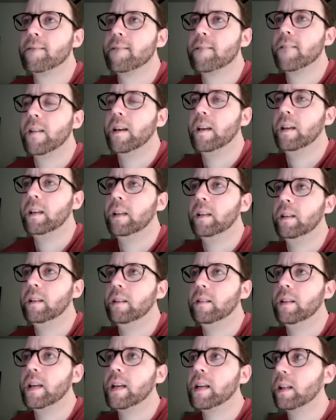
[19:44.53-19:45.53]
and
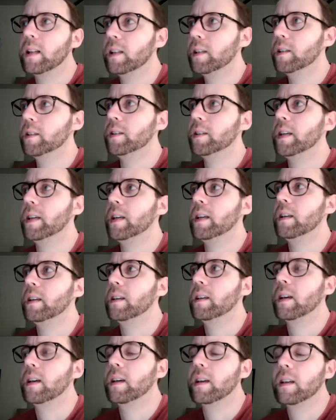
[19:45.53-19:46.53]
they clearly
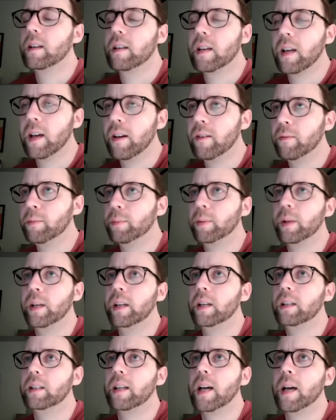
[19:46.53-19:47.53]
have played
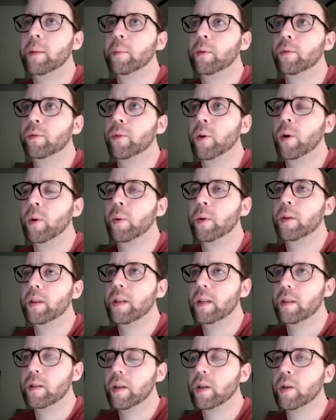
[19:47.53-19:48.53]
a line before where the
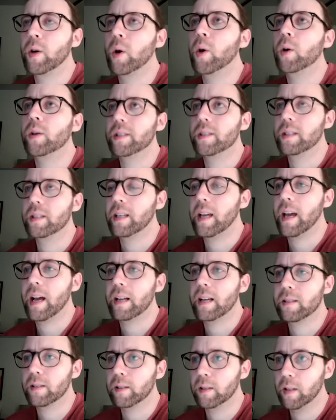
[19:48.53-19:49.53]
goal is to
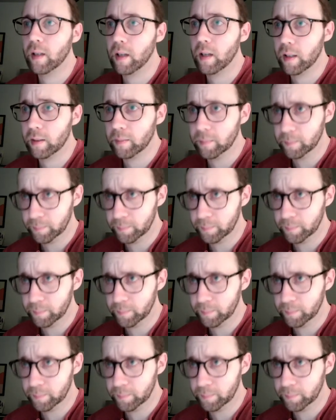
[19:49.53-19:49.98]
castle long.